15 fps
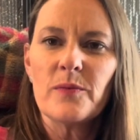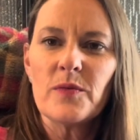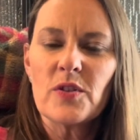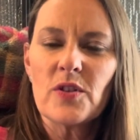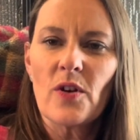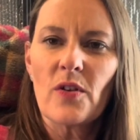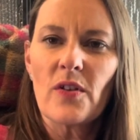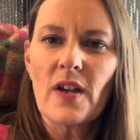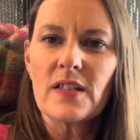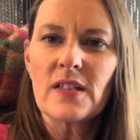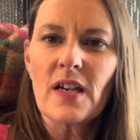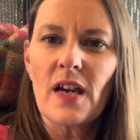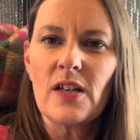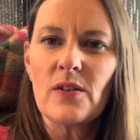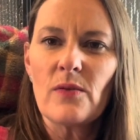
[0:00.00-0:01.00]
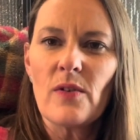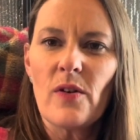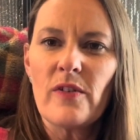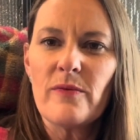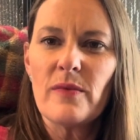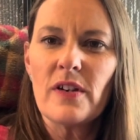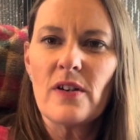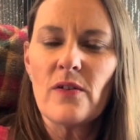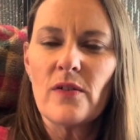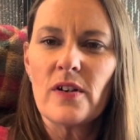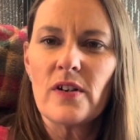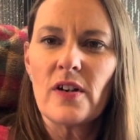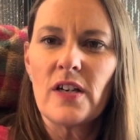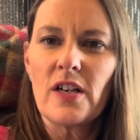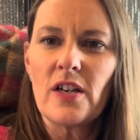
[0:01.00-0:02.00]
So that's kind of what we've been
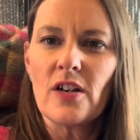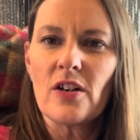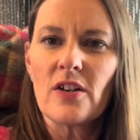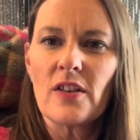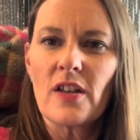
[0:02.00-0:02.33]
going on here.